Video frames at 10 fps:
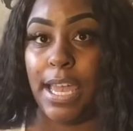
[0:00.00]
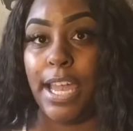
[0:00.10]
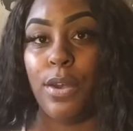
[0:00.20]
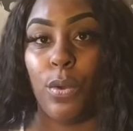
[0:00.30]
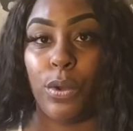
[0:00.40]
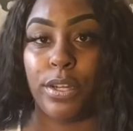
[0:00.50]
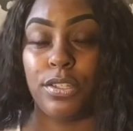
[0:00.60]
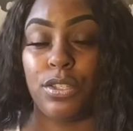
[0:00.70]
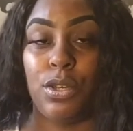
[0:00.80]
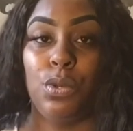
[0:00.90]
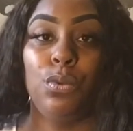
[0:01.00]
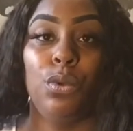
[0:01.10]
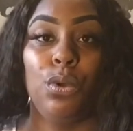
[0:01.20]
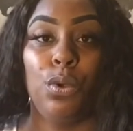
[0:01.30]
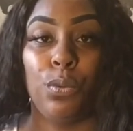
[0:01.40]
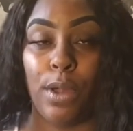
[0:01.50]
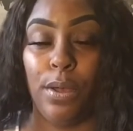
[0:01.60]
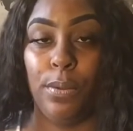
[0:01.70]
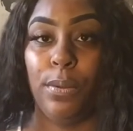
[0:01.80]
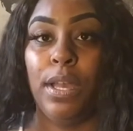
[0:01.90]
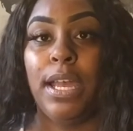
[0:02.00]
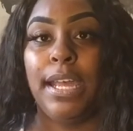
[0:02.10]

in order to grow.